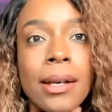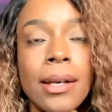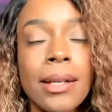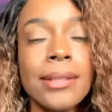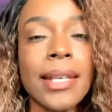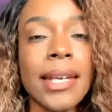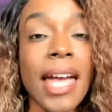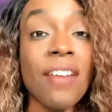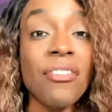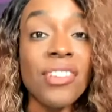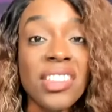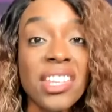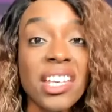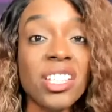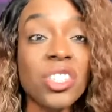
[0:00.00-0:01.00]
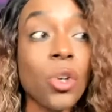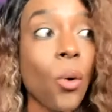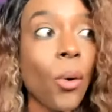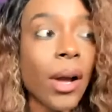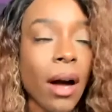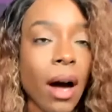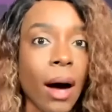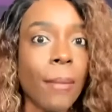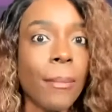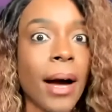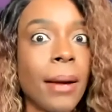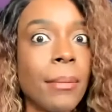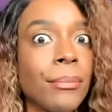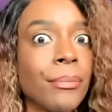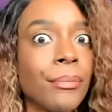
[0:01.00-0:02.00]
It's like everything is going up.
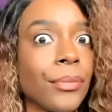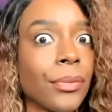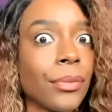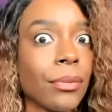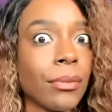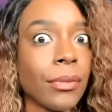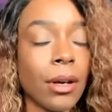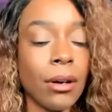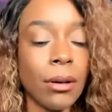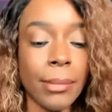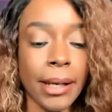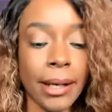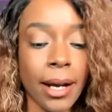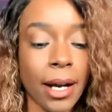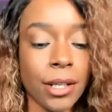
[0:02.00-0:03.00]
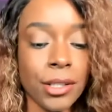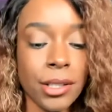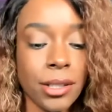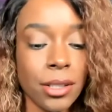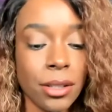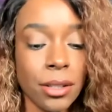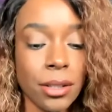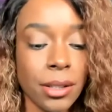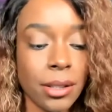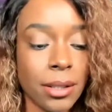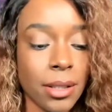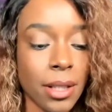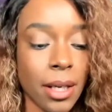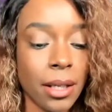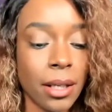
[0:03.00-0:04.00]
Oh my gosh, it's just
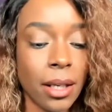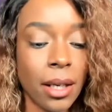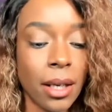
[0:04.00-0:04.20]
insane.